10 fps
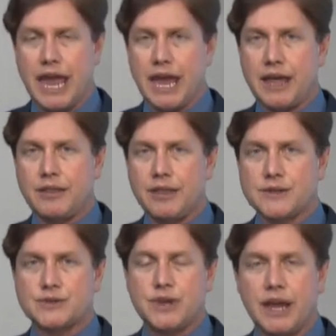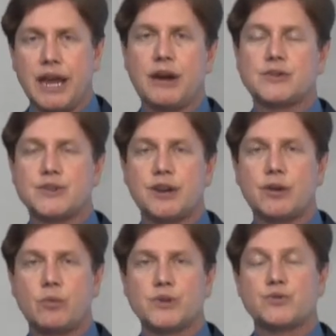And this daycare
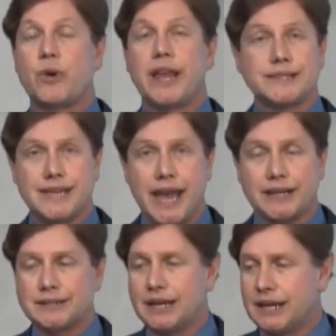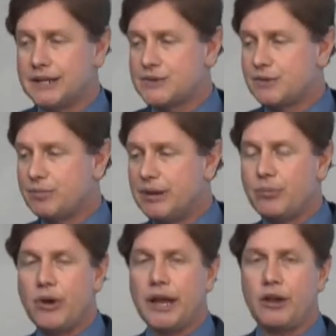center was ransacked. Uh, some
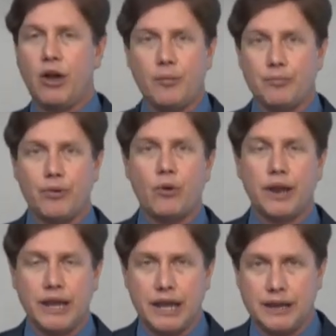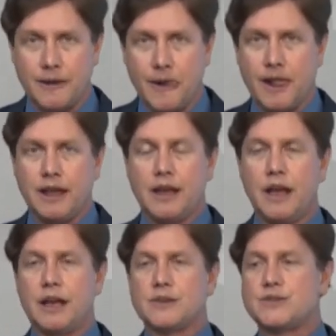people had broken in.
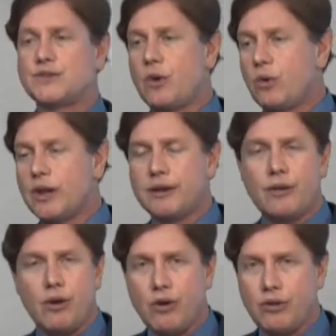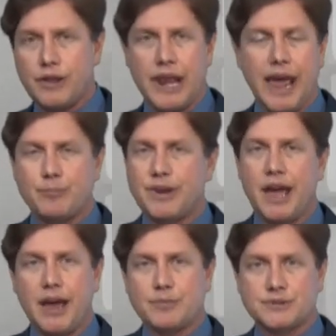Uh, stolen all the
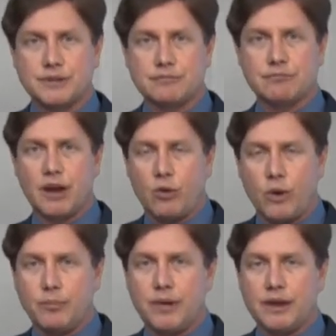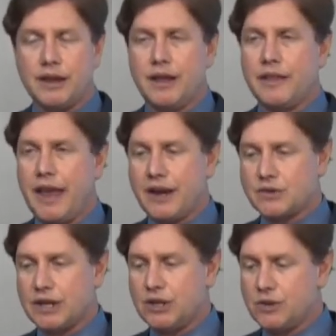laptops and equipment. They
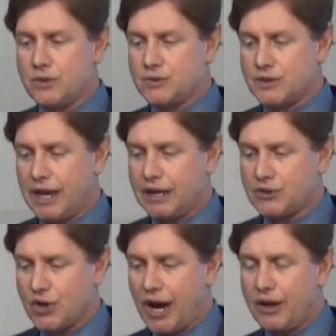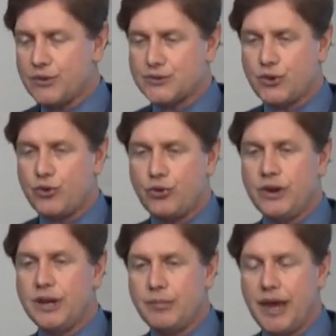actually used a child's
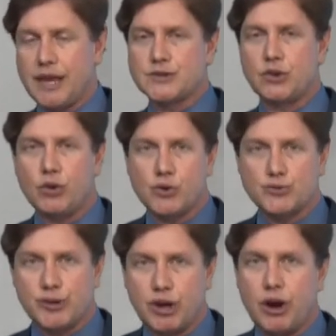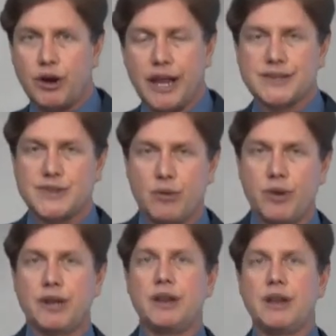crib as a grocery cart as they
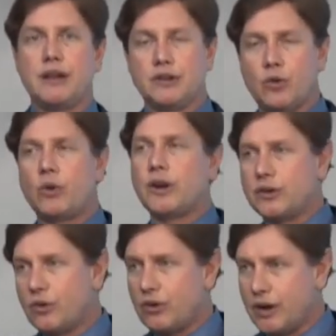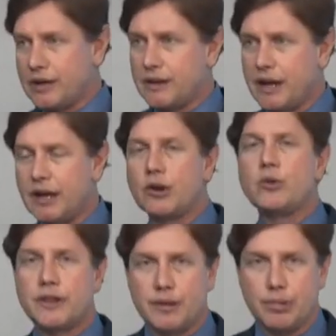went door to door and, and
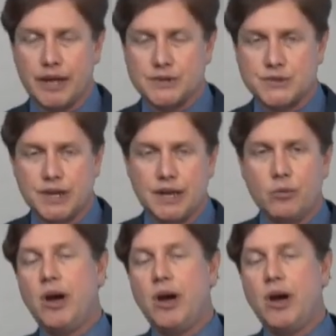looted the place.